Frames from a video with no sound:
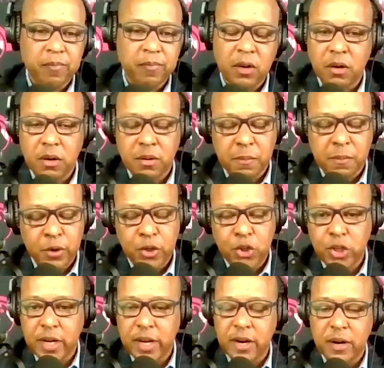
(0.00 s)

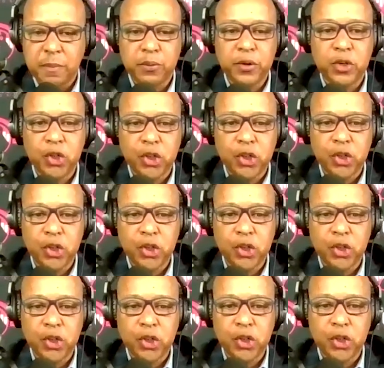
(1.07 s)
I
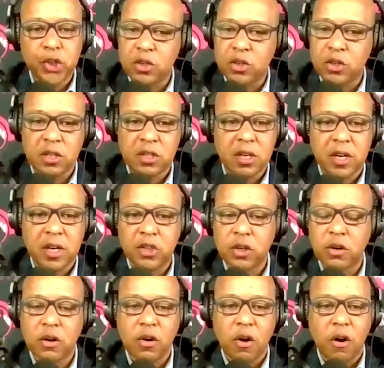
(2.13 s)
appreciate you just
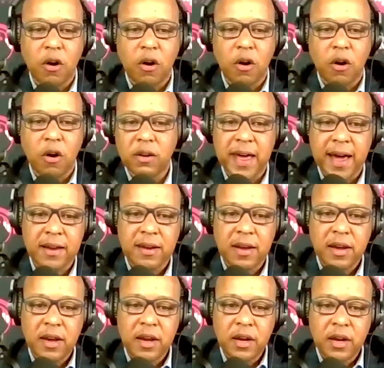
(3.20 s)
touching on all of that.